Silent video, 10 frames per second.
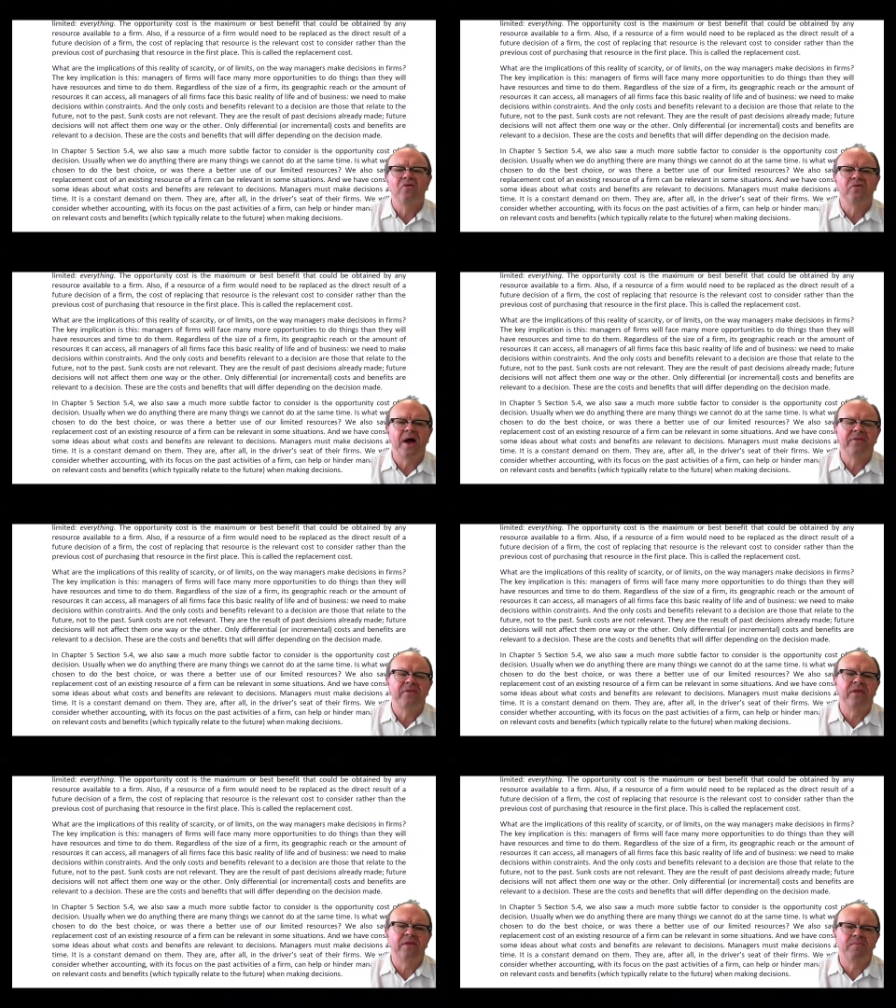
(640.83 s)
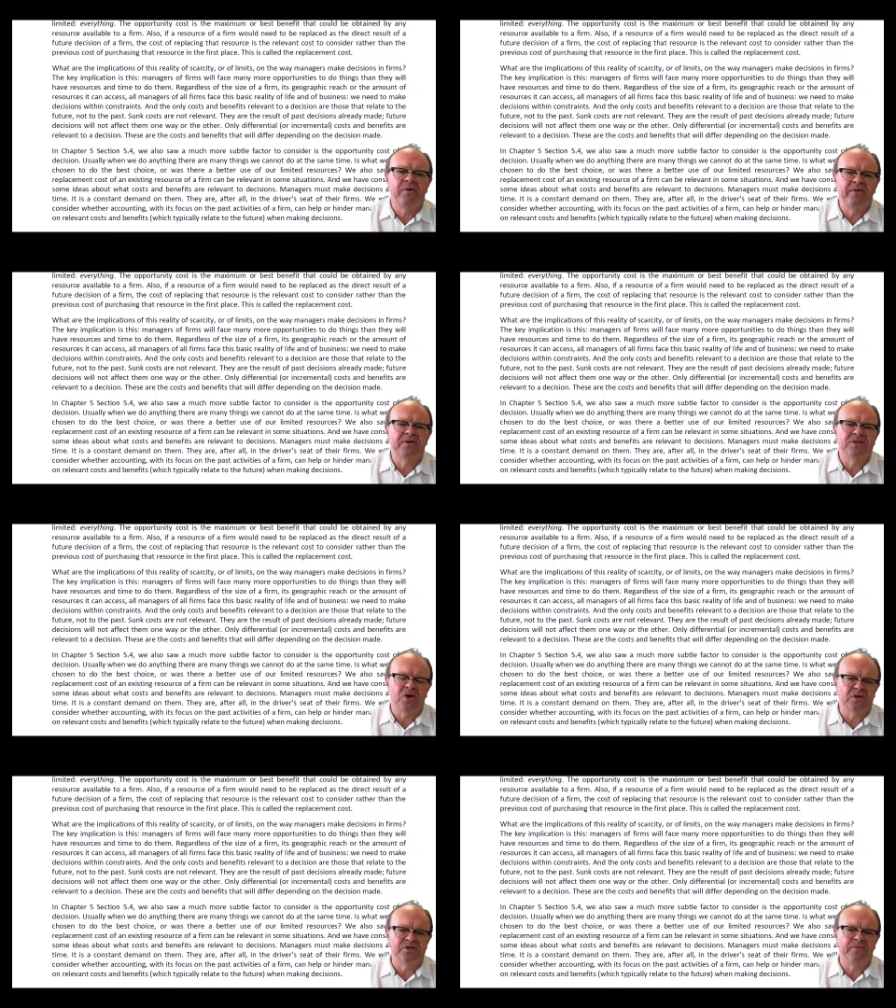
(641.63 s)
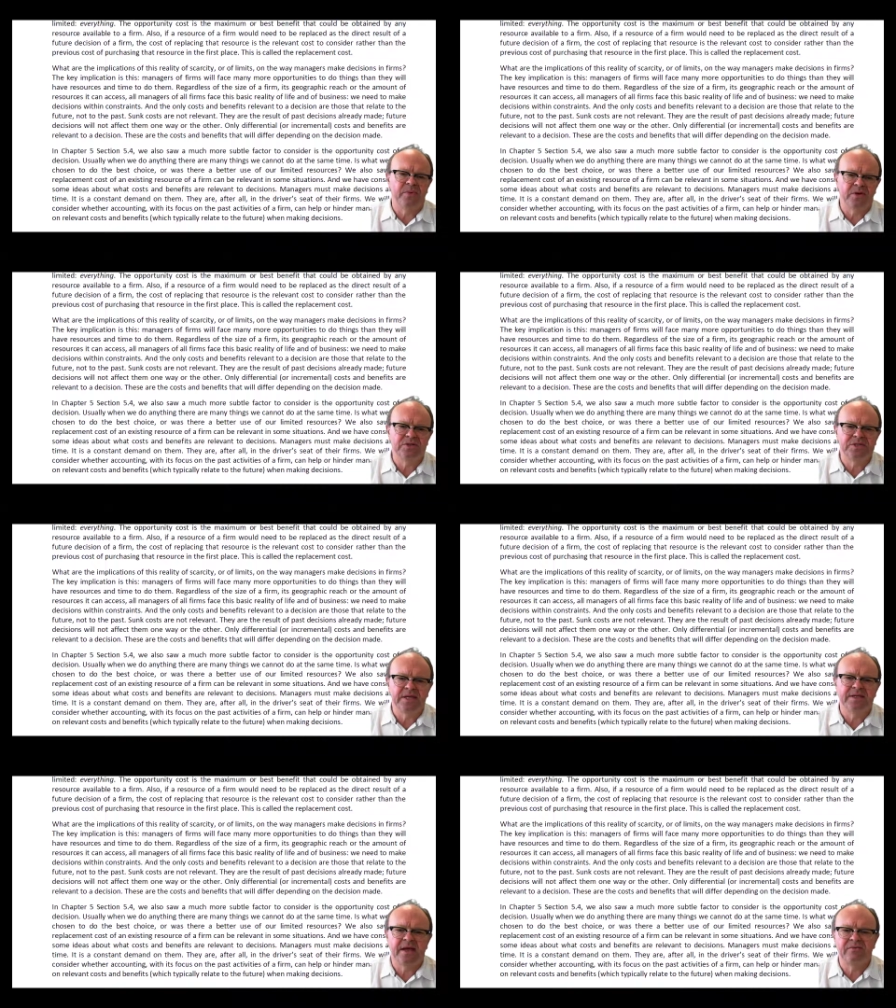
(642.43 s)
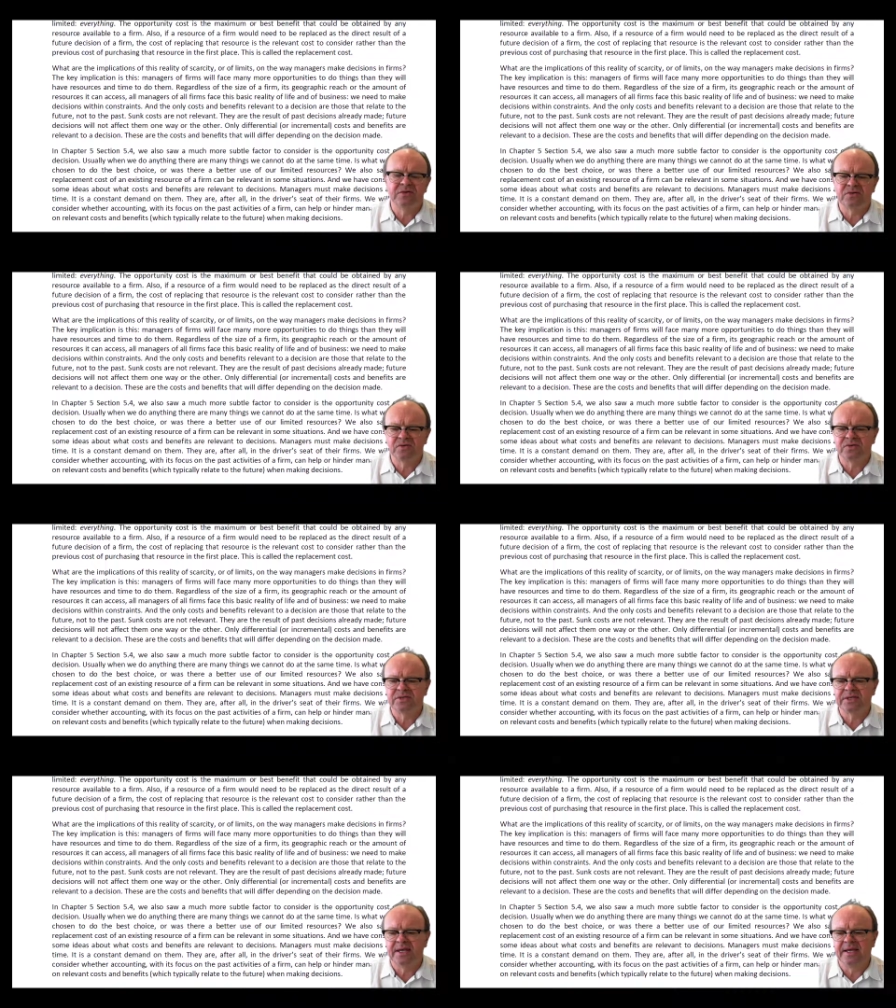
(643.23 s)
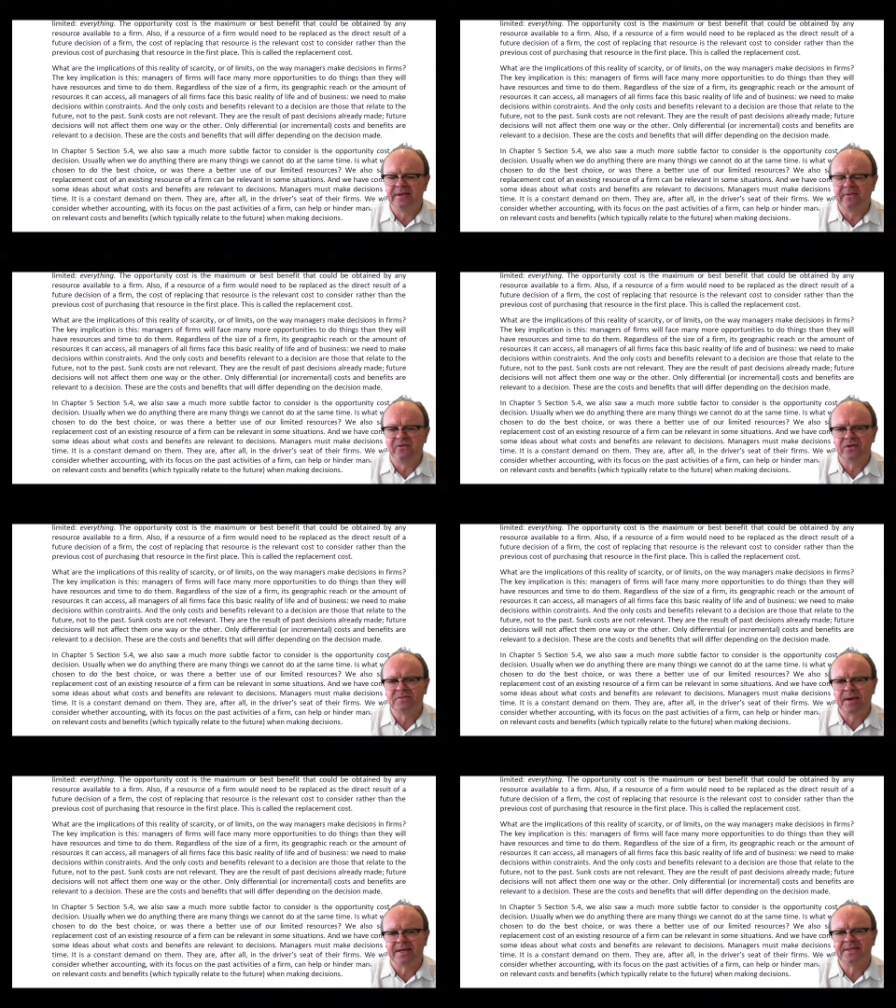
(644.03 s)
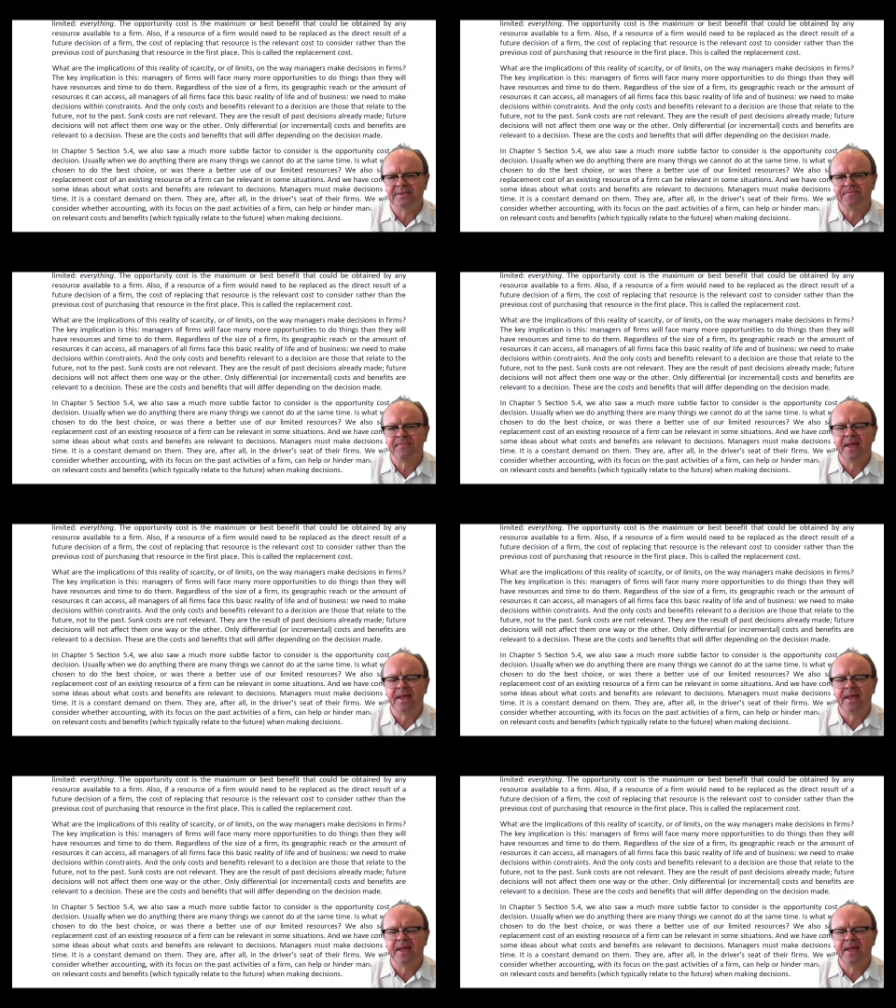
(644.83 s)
rather than the previous cost of purchasing that resource in the first place.